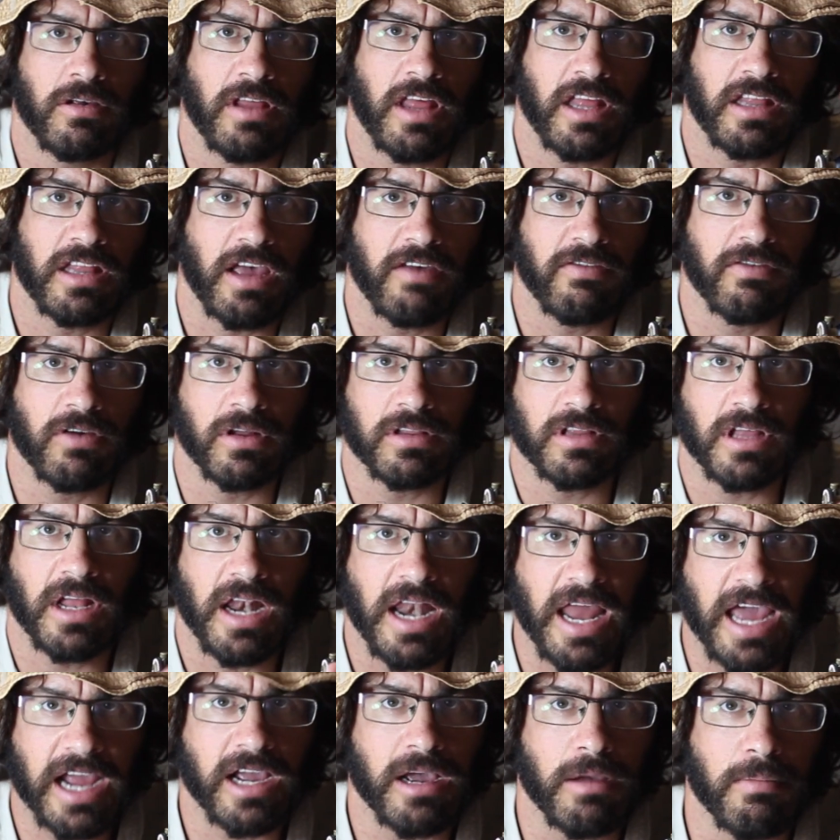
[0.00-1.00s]
that I've got a
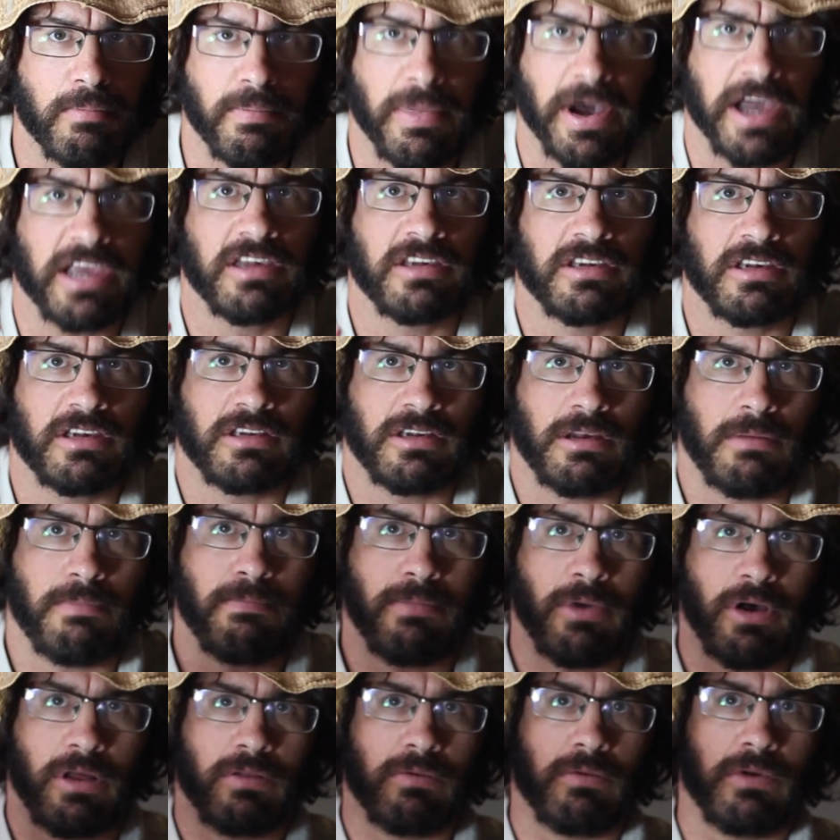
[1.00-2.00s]
lekker basis
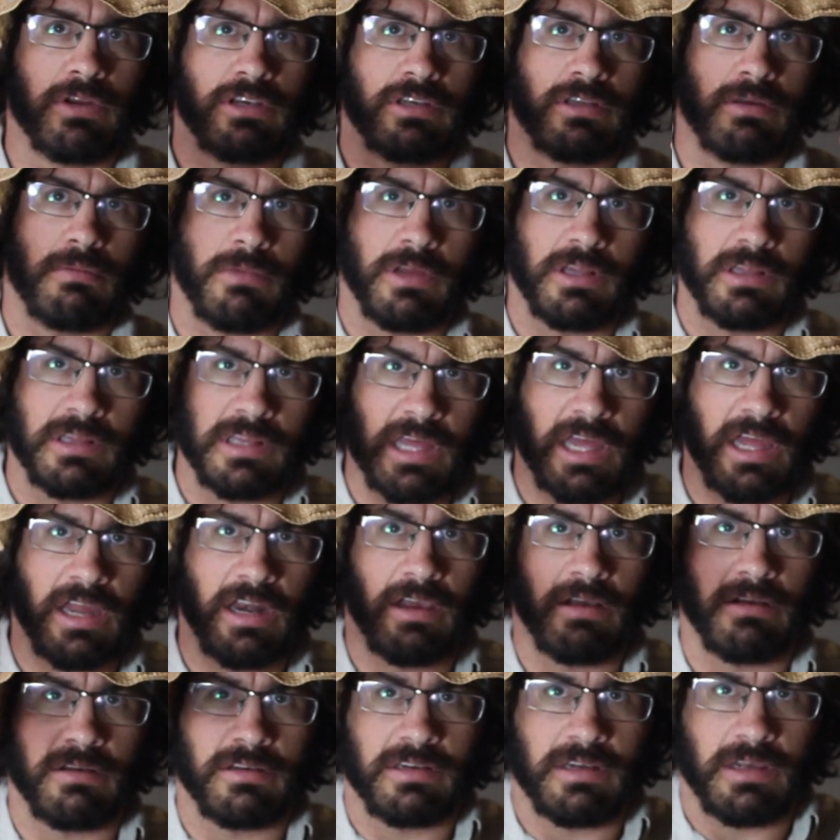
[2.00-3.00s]
upon which the
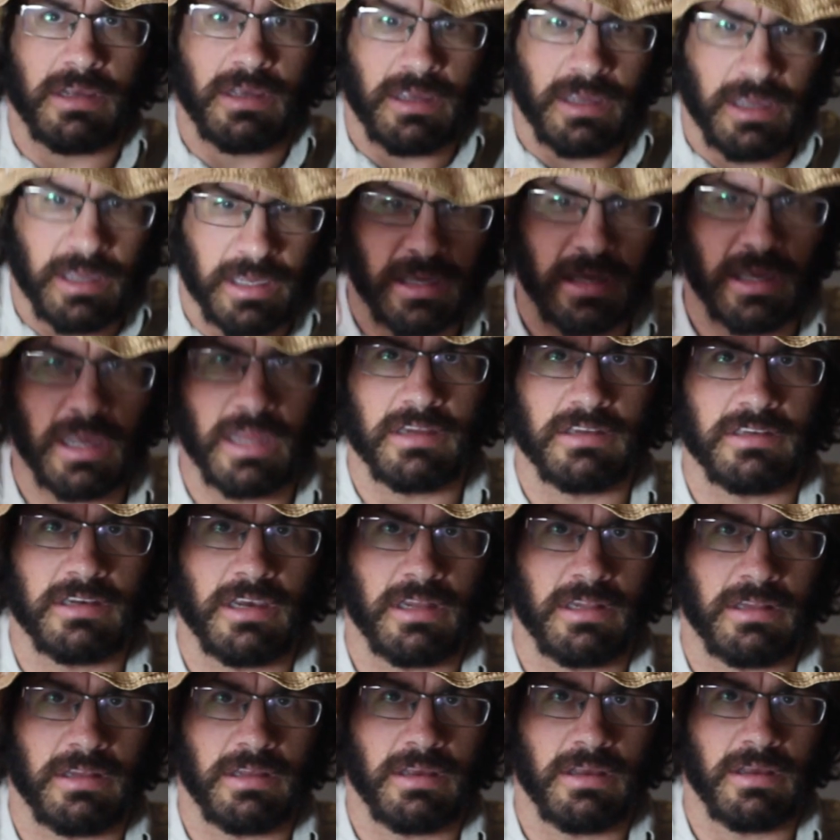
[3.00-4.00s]
materials can
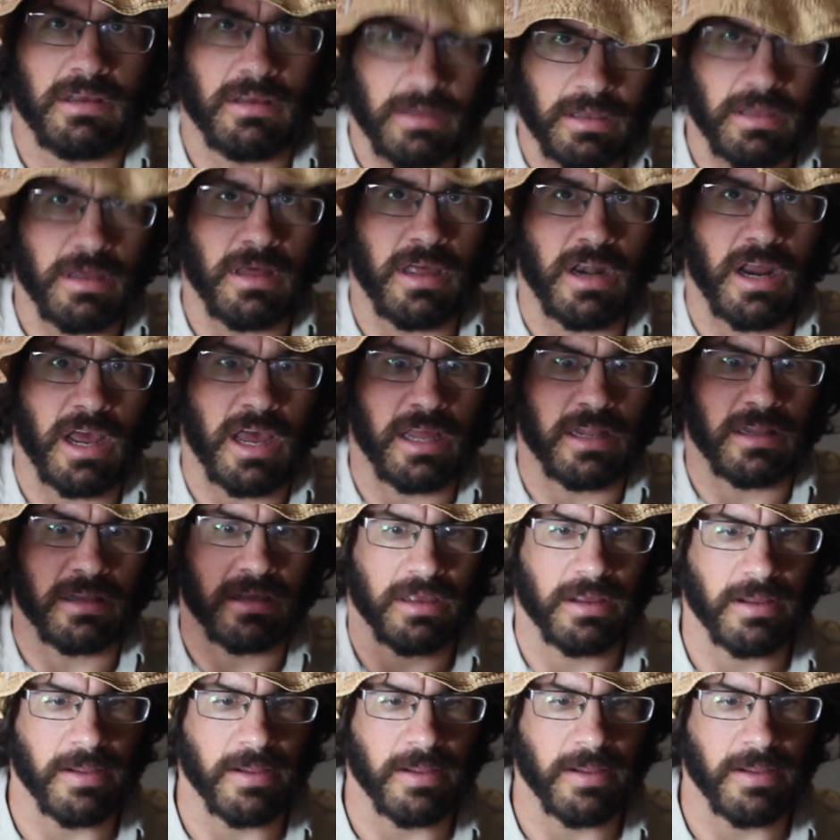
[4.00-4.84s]
sit. Right.